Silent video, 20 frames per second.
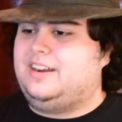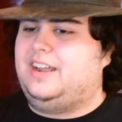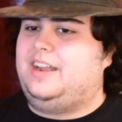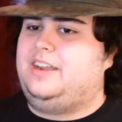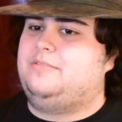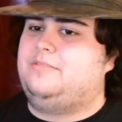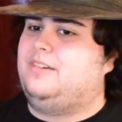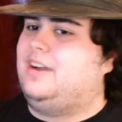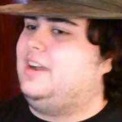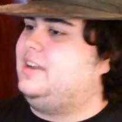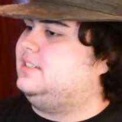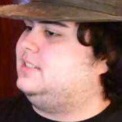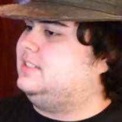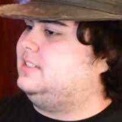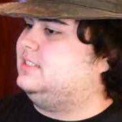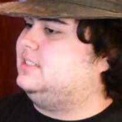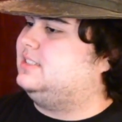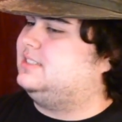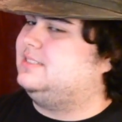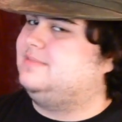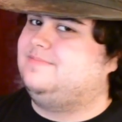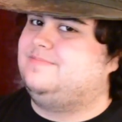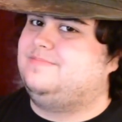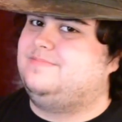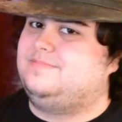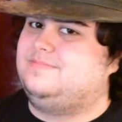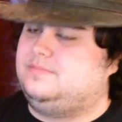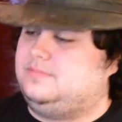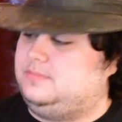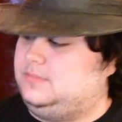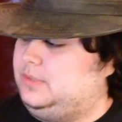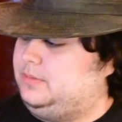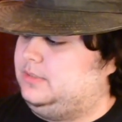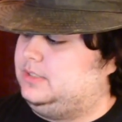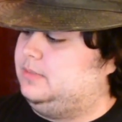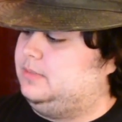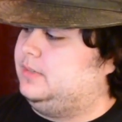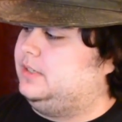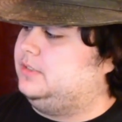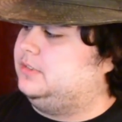Knight Rises. What
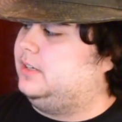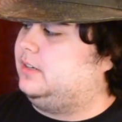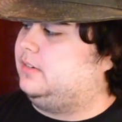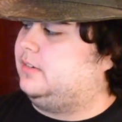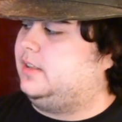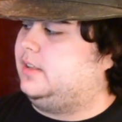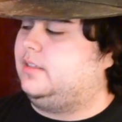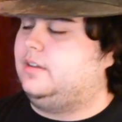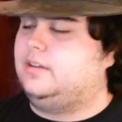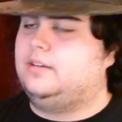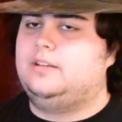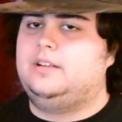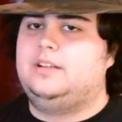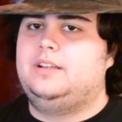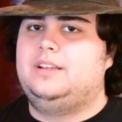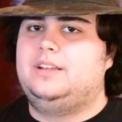was in my drink right there?